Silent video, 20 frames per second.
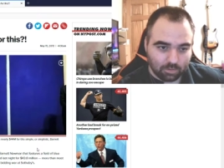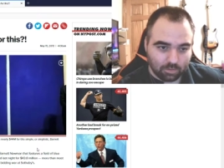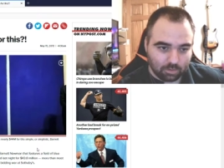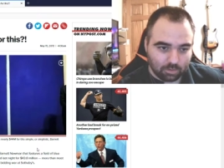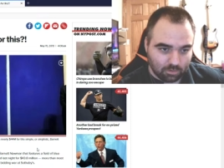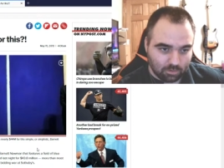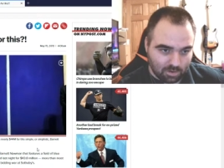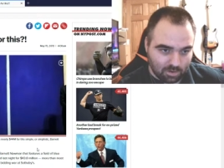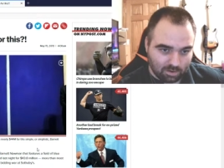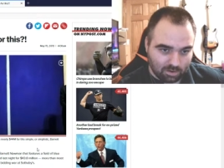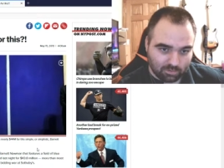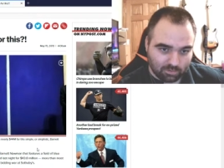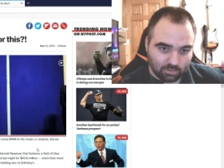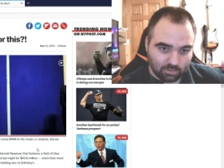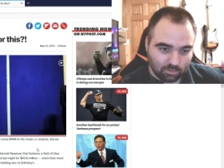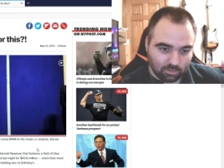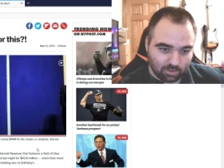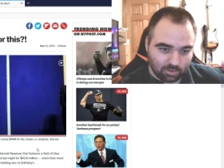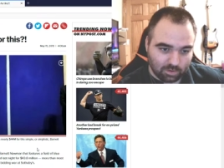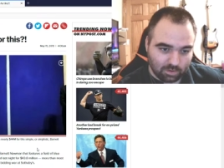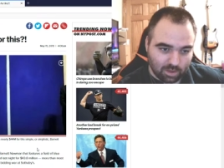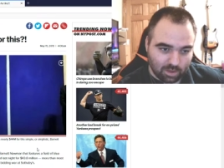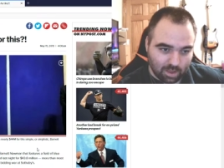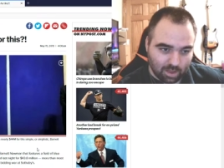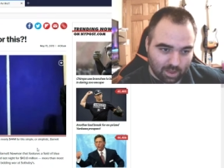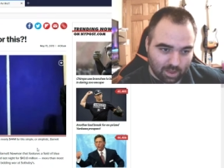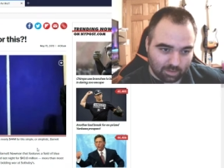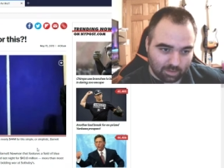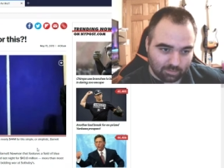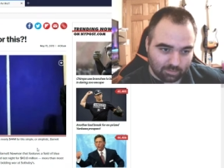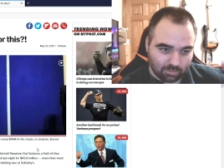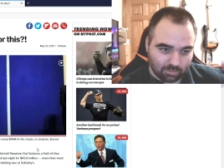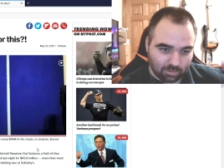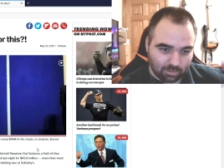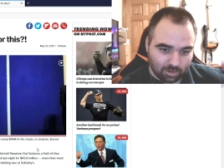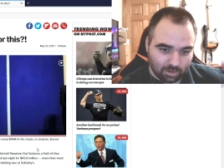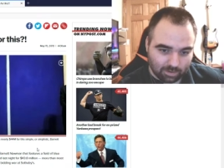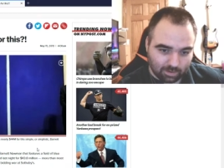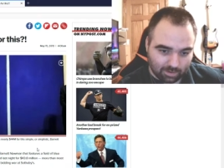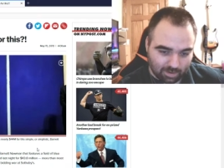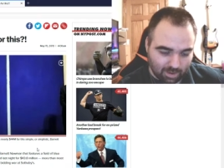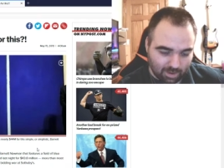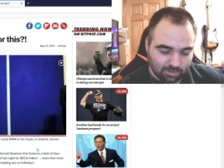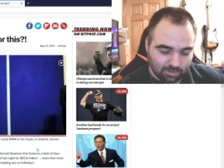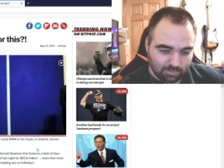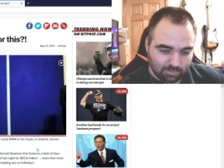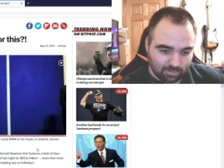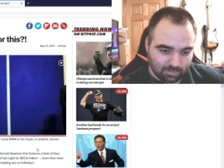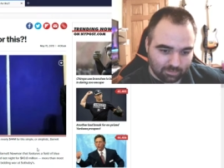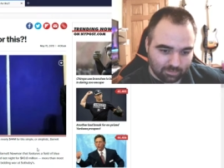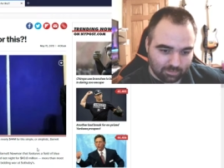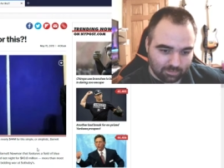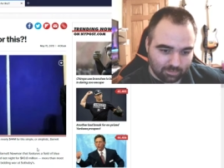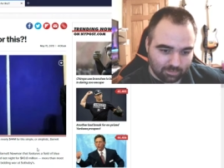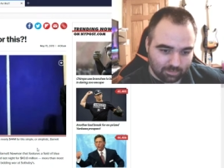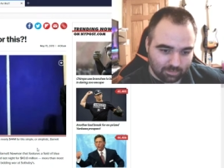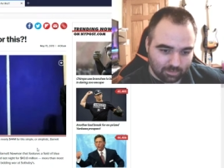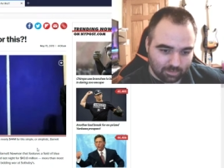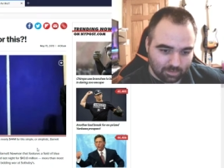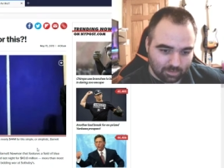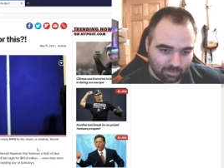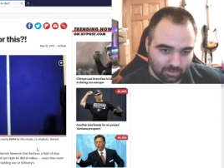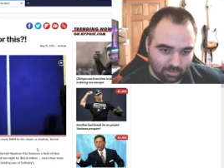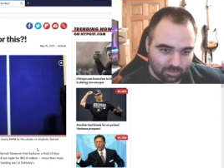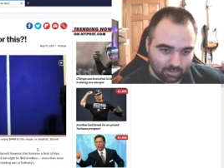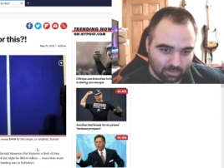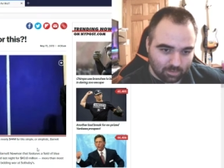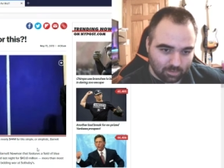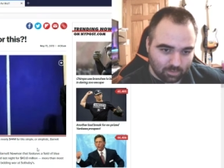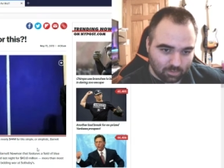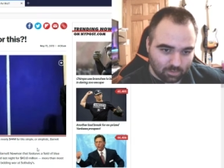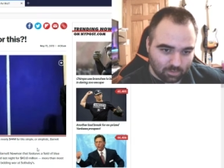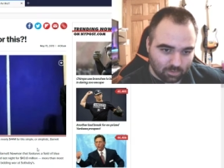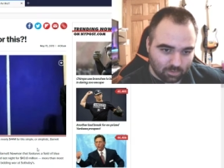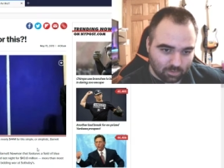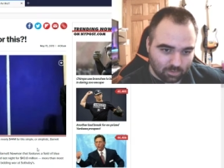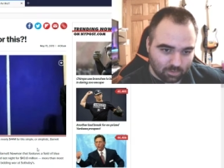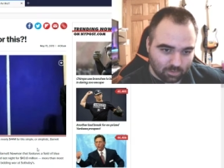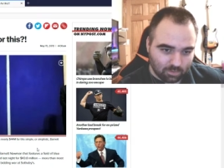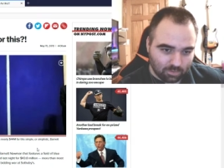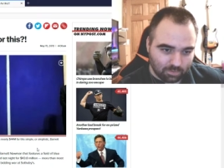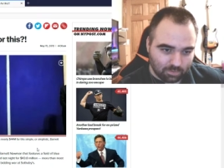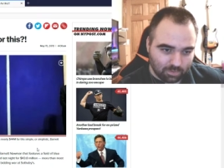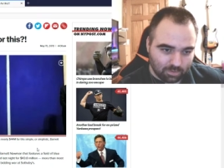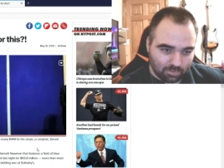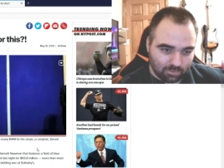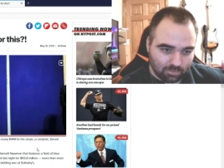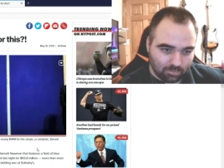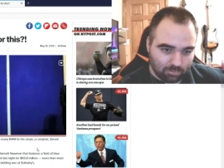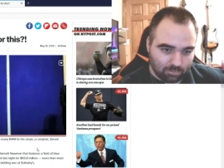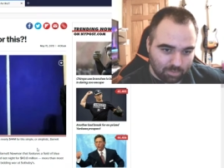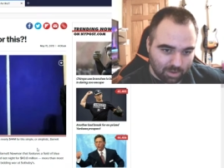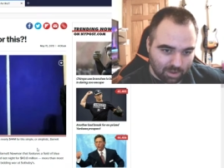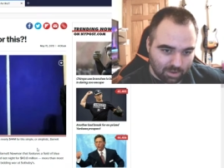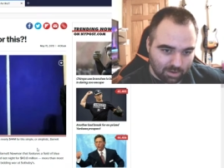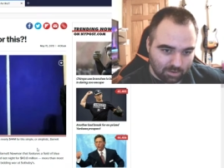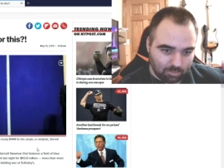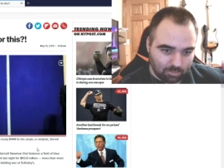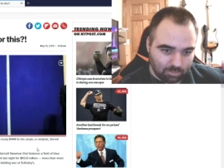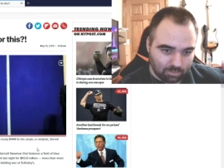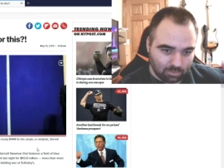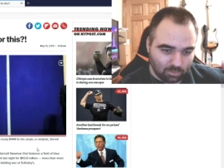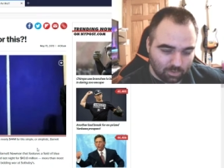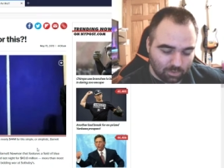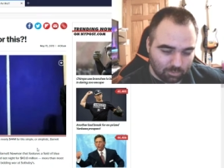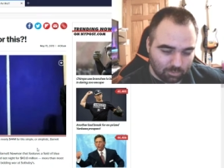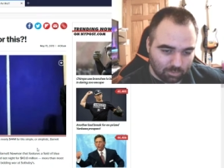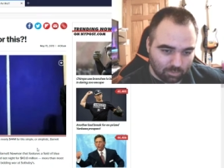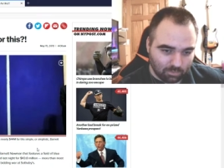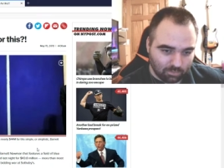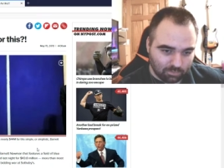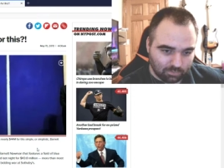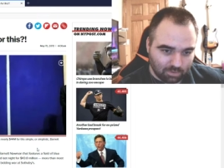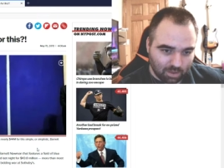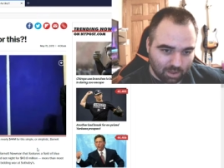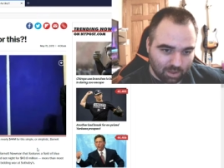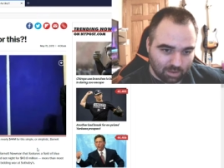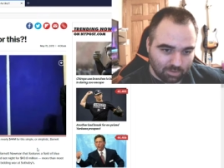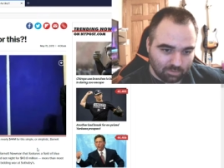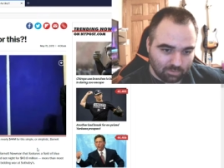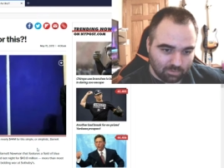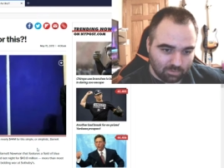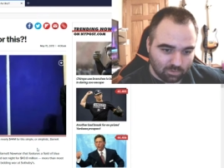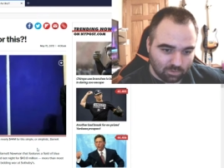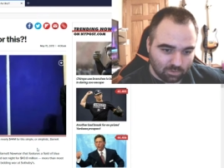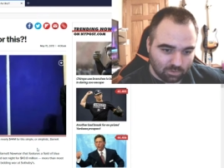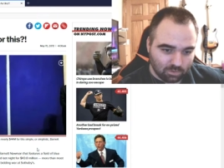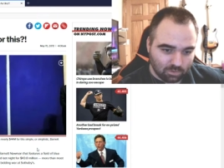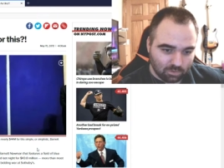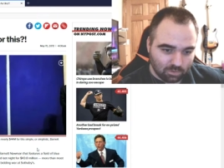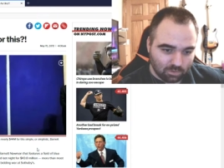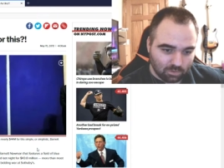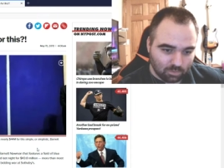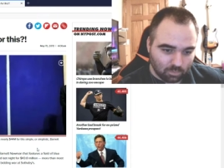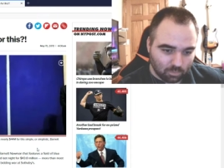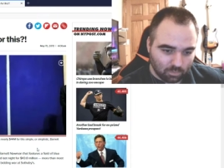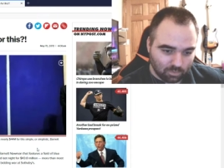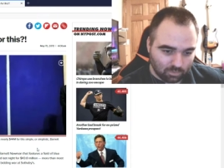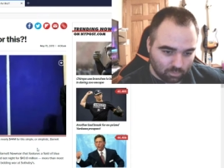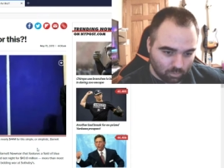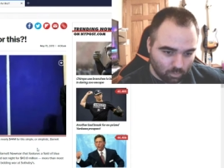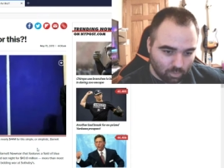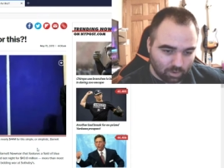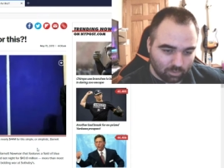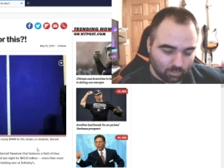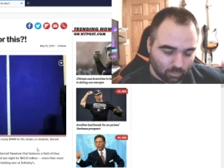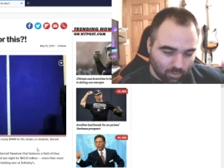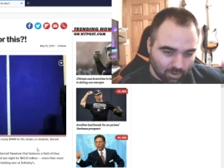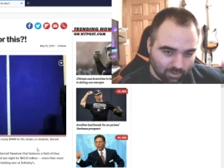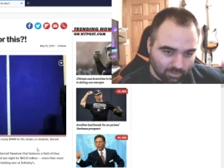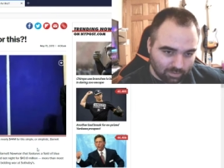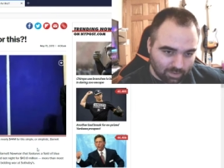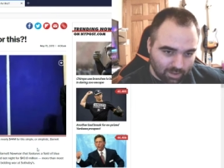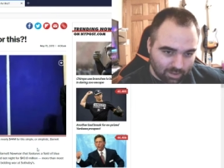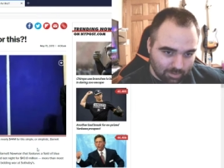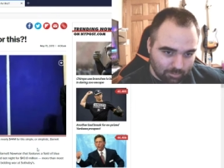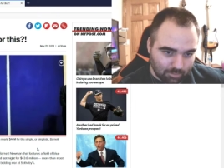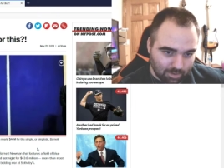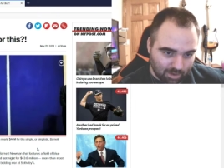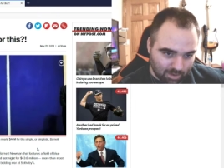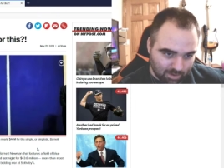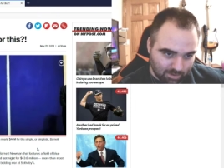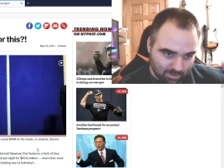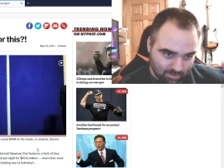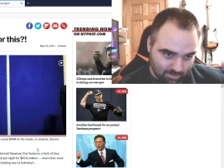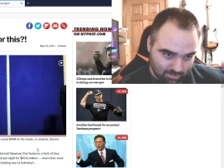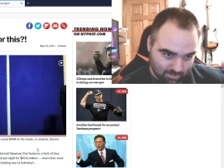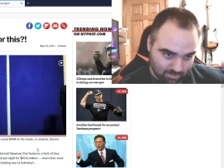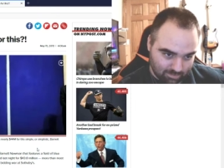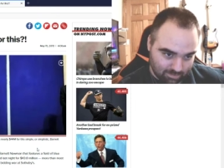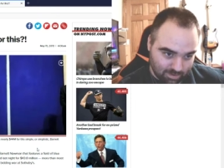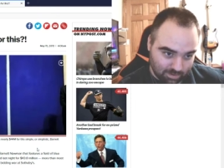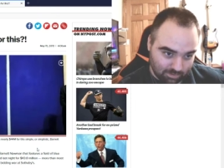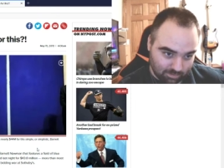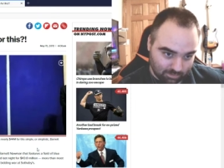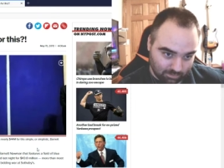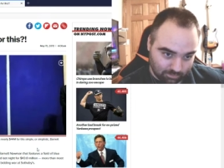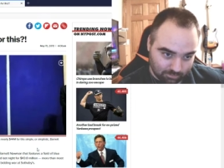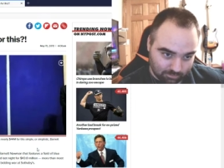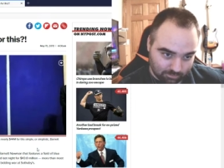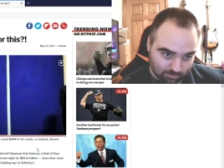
You're actually looking at a canvas that's painted blue on both sides with one white line painted in the center.